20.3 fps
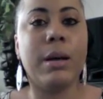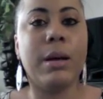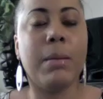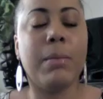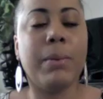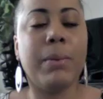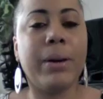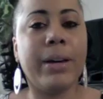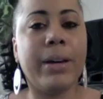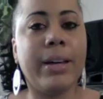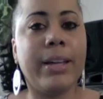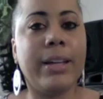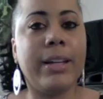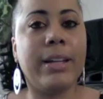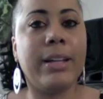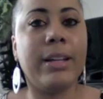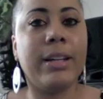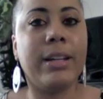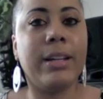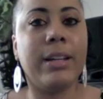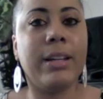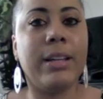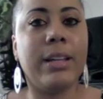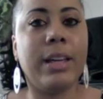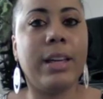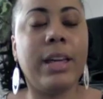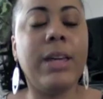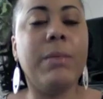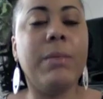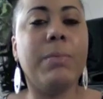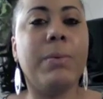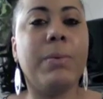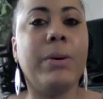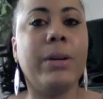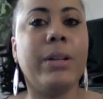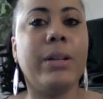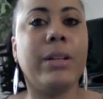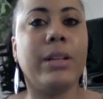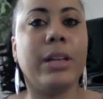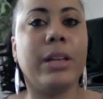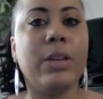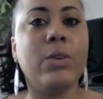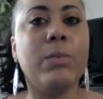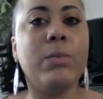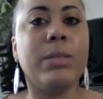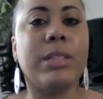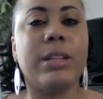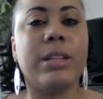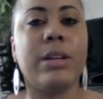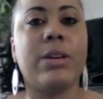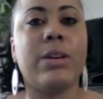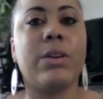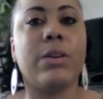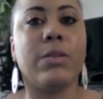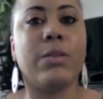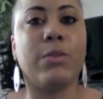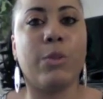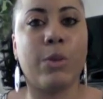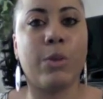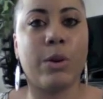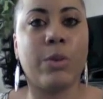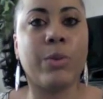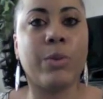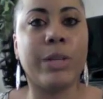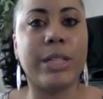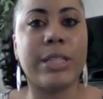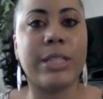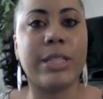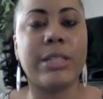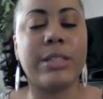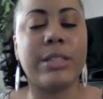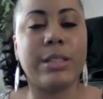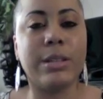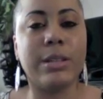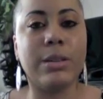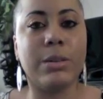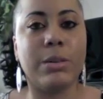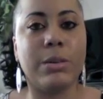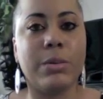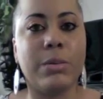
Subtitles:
But He put humans here for a reason too.